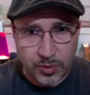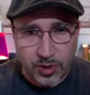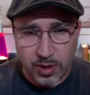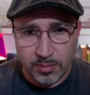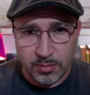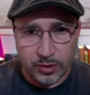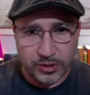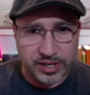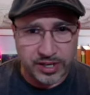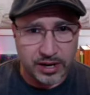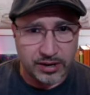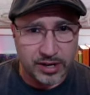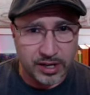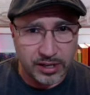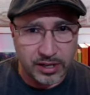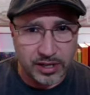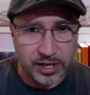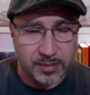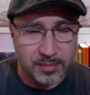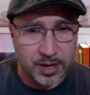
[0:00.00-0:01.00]
Moderna
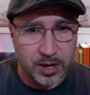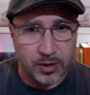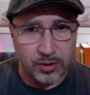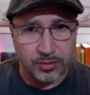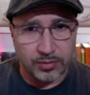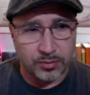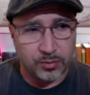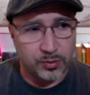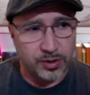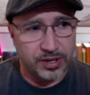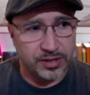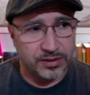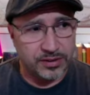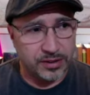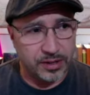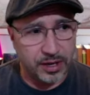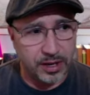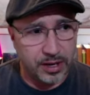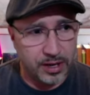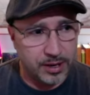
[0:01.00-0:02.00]
could come out with
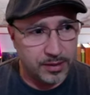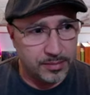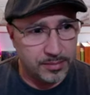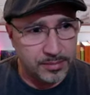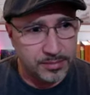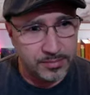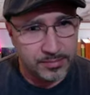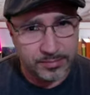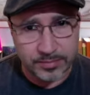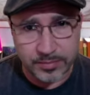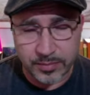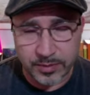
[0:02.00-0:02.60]
um,